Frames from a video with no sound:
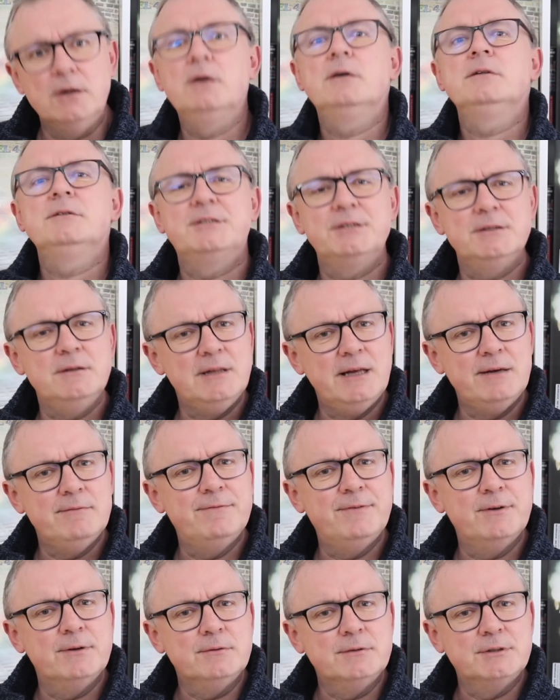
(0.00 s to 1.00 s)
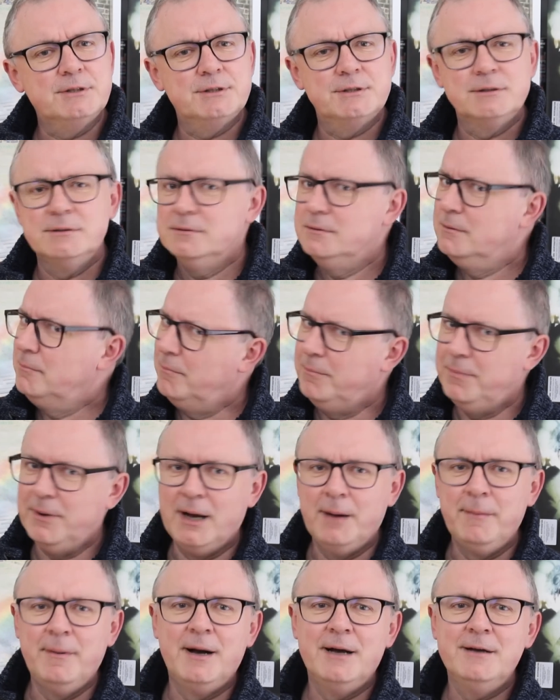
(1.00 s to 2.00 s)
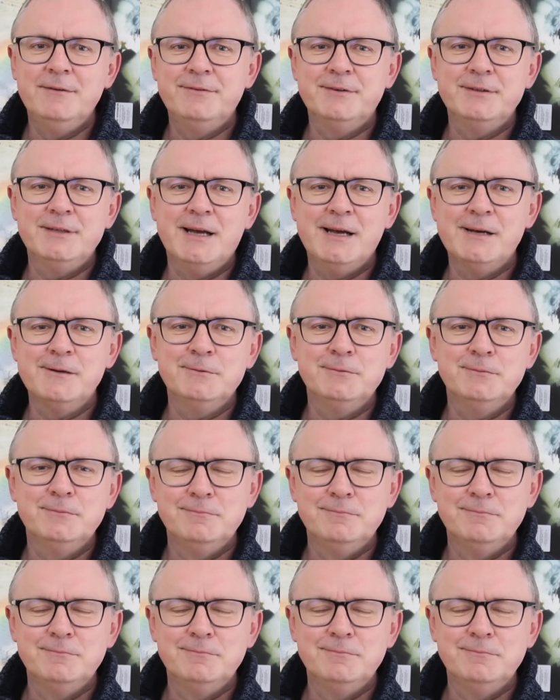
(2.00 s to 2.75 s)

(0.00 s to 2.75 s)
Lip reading: Until then, folks, bye-bye for now.